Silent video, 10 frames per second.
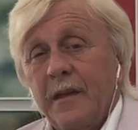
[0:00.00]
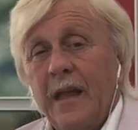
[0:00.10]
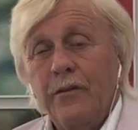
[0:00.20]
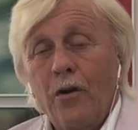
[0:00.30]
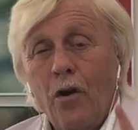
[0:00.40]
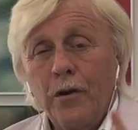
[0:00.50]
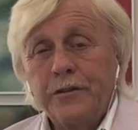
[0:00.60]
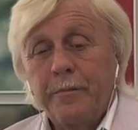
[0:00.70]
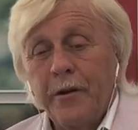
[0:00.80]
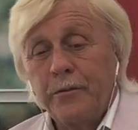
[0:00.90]
And the Holy
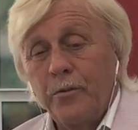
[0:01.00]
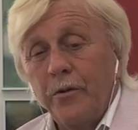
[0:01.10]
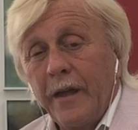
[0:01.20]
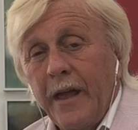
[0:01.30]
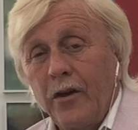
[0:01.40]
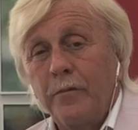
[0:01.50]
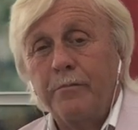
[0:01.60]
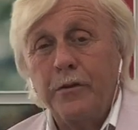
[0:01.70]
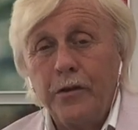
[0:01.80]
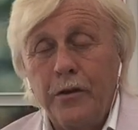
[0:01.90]
Spirit will help
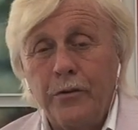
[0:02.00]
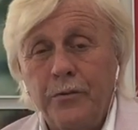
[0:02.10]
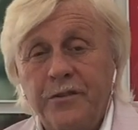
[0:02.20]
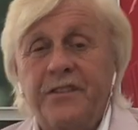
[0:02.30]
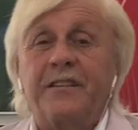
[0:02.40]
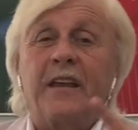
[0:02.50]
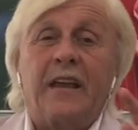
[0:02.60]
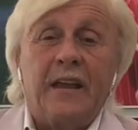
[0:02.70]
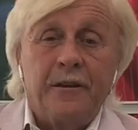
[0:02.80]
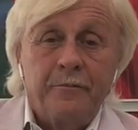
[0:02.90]
you
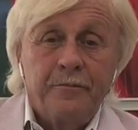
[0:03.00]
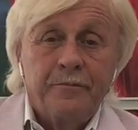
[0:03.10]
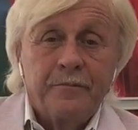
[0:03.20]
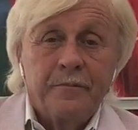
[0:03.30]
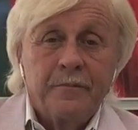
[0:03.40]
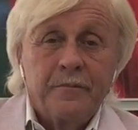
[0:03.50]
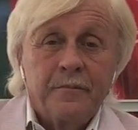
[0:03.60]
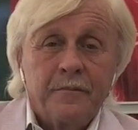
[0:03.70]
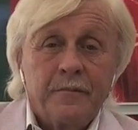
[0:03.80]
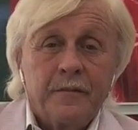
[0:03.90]
see
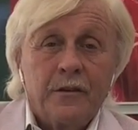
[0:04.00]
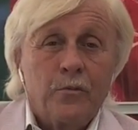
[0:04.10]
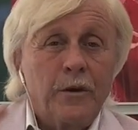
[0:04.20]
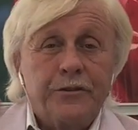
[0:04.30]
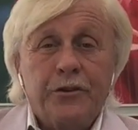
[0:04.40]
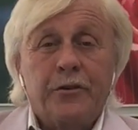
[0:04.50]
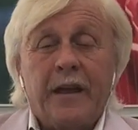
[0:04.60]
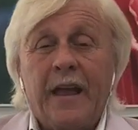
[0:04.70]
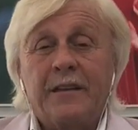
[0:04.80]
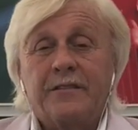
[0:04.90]
what you
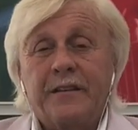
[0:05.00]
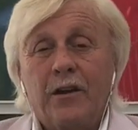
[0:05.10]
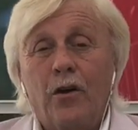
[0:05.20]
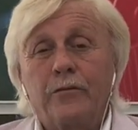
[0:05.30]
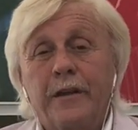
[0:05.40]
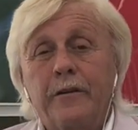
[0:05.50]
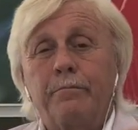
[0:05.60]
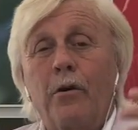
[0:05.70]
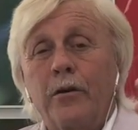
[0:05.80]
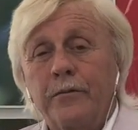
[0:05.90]
can't see only in
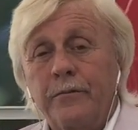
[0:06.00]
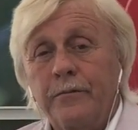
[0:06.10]
part